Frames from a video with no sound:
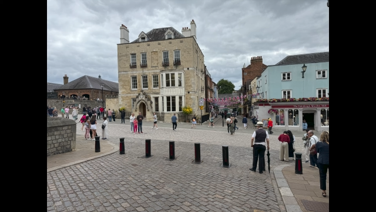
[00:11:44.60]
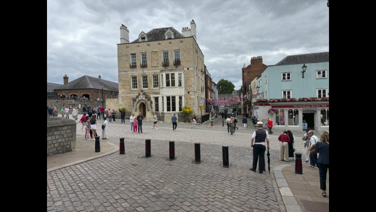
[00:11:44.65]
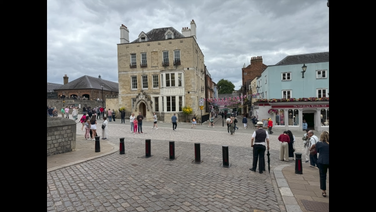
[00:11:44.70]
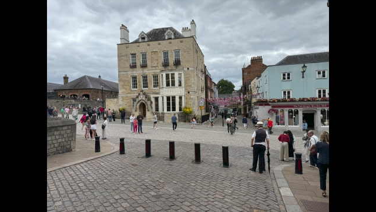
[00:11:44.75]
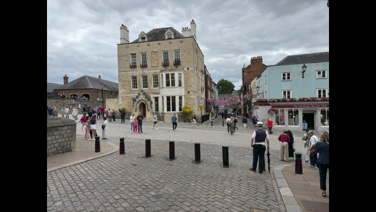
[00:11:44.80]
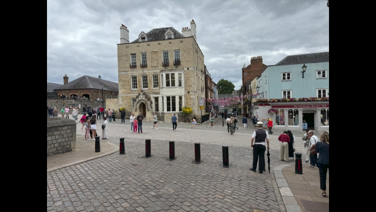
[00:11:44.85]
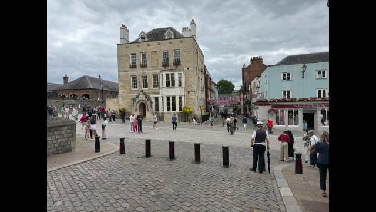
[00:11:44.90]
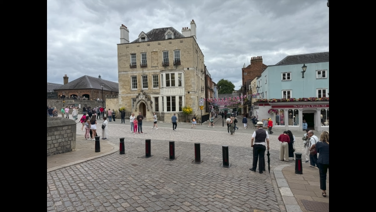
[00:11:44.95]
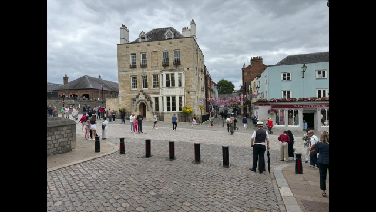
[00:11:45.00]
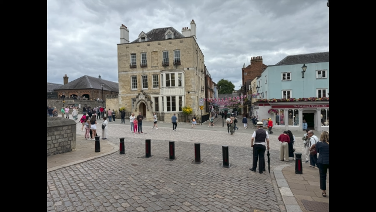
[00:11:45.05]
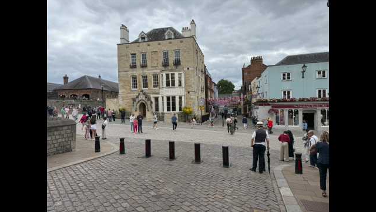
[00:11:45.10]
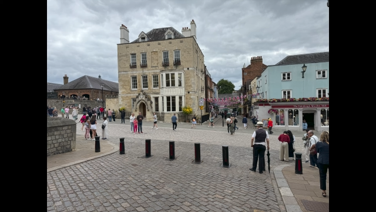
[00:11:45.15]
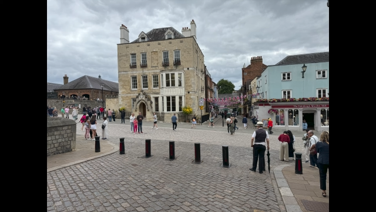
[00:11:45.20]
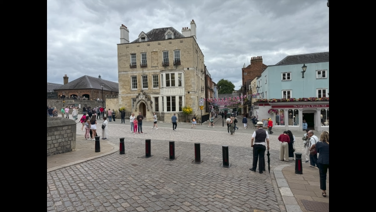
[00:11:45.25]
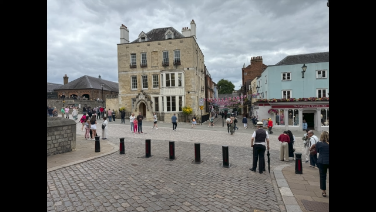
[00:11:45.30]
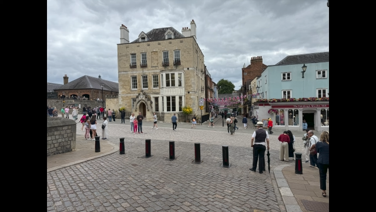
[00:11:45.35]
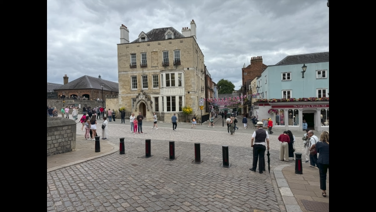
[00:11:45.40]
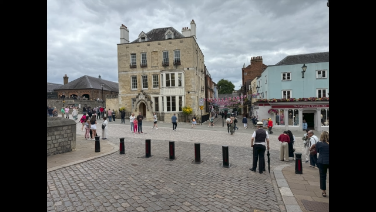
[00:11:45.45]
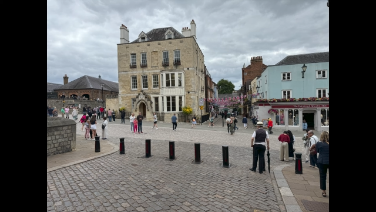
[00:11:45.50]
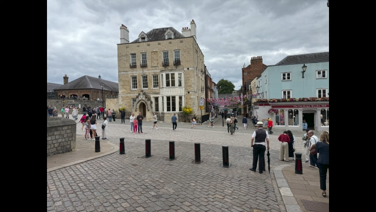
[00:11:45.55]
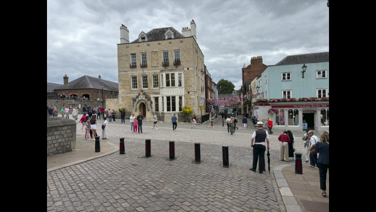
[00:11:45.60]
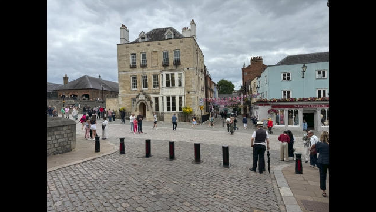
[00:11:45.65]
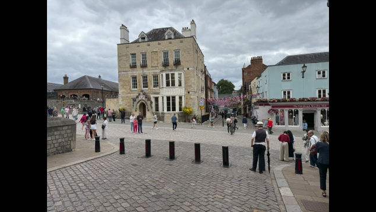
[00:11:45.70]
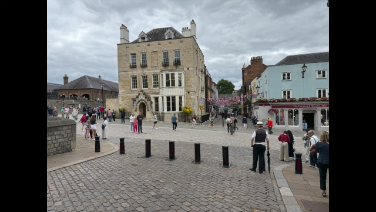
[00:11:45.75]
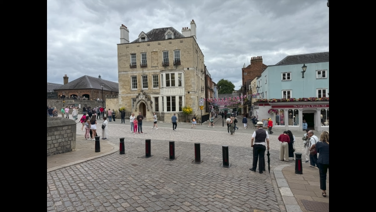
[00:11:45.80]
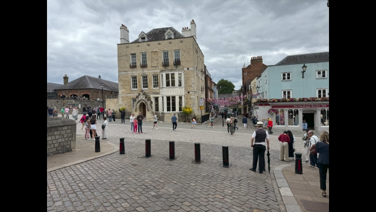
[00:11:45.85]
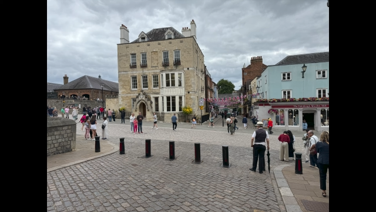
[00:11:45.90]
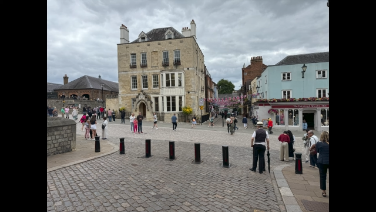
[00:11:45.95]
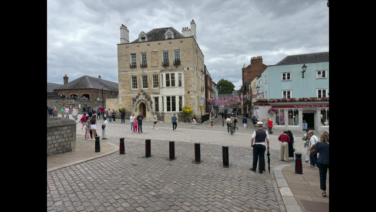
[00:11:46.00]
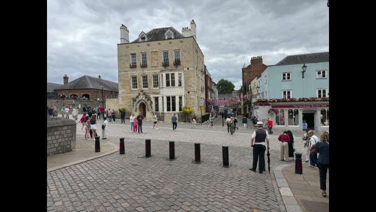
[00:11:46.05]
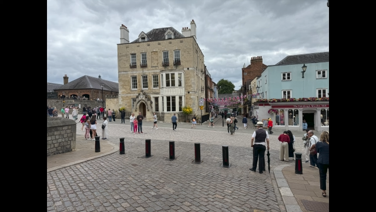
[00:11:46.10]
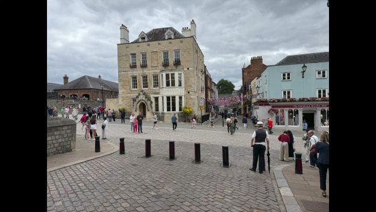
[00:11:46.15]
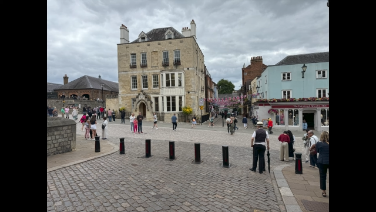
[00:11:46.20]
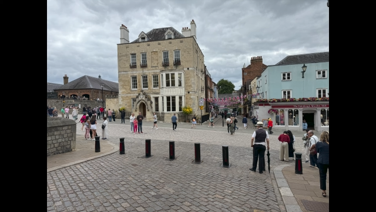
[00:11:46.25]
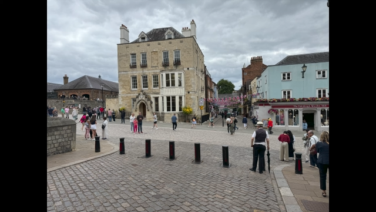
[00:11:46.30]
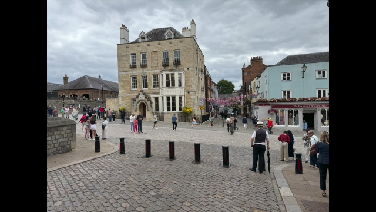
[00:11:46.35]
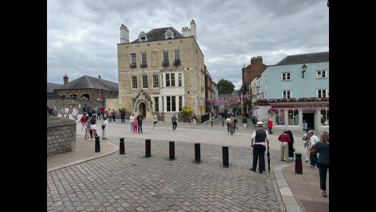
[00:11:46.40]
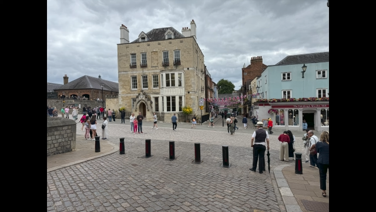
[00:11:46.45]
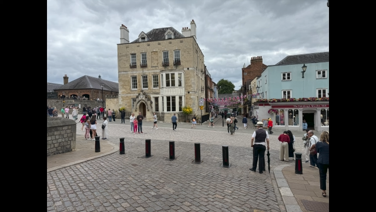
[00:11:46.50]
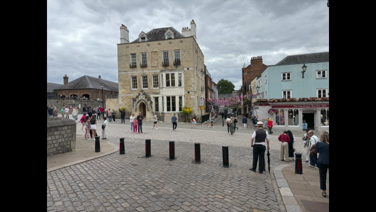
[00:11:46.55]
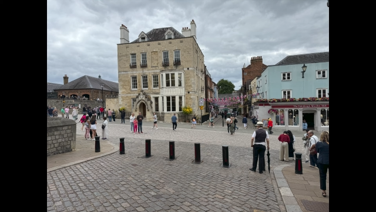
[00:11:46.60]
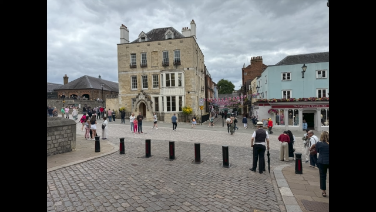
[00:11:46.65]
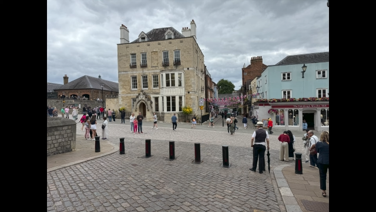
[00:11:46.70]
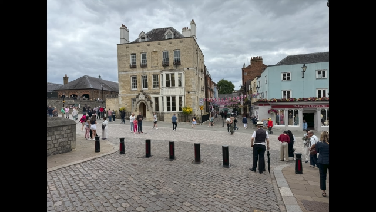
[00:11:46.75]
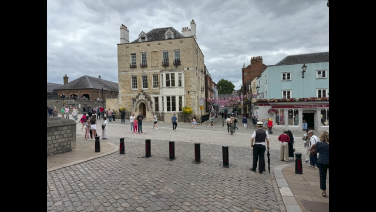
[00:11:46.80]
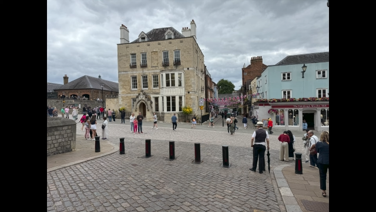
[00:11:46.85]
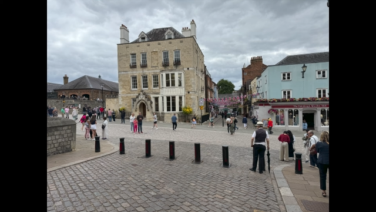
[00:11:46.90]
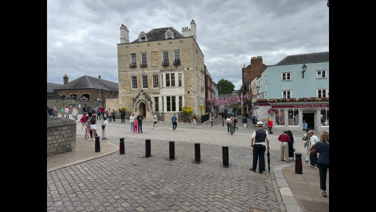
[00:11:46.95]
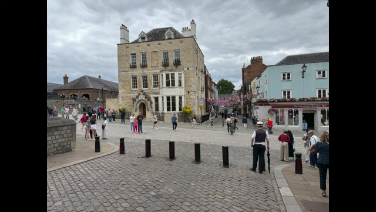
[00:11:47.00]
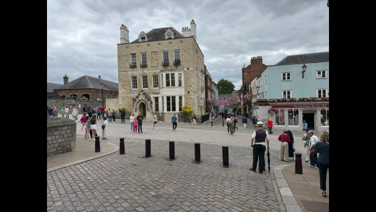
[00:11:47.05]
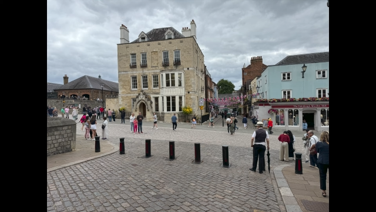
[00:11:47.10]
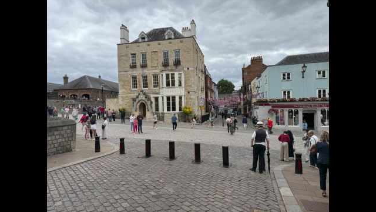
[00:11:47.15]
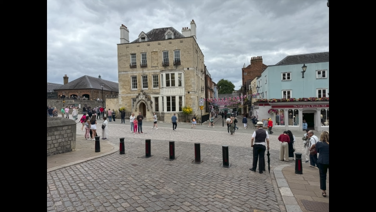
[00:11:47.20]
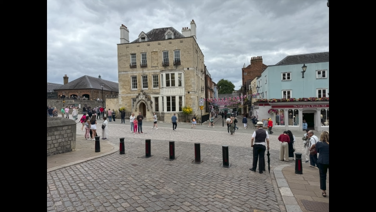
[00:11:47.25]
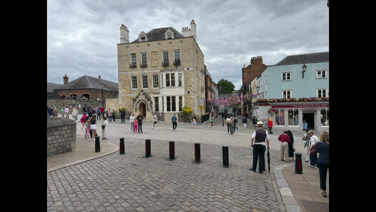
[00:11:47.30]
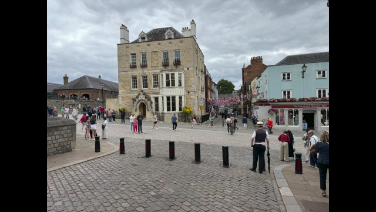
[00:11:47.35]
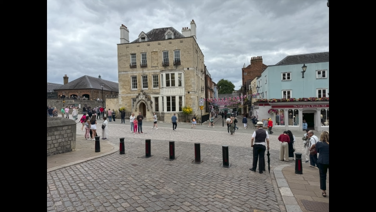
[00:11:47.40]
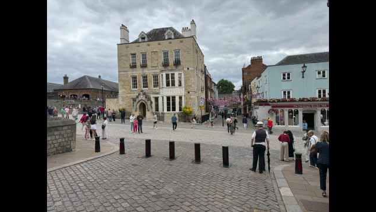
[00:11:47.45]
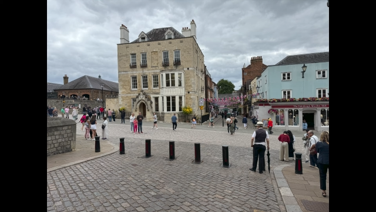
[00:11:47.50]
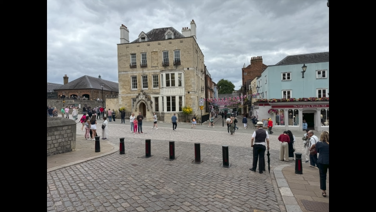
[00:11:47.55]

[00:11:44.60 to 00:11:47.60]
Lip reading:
(no speaker visible)